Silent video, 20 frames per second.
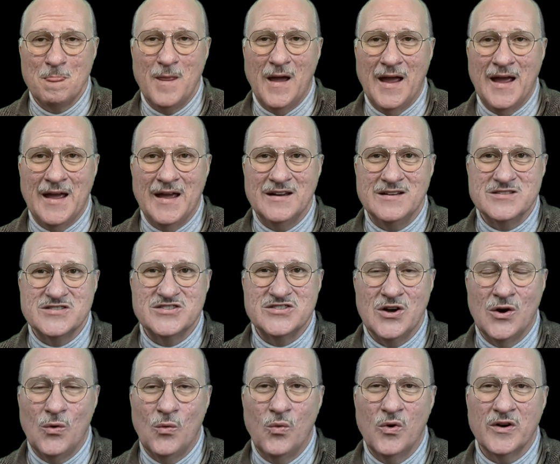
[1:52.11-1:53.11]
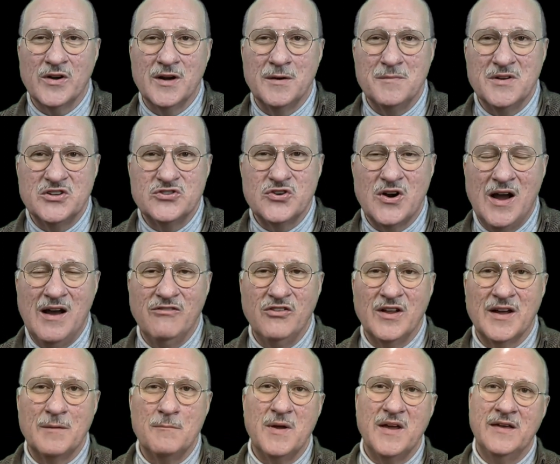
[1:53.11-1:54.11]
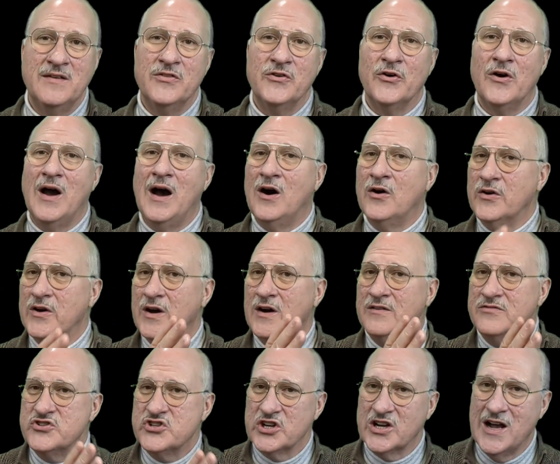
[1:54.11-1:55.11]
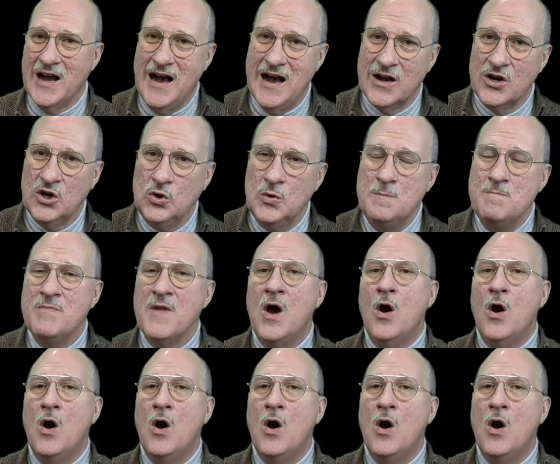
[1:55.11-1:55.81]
And so we're going to be traveling either out of Chicago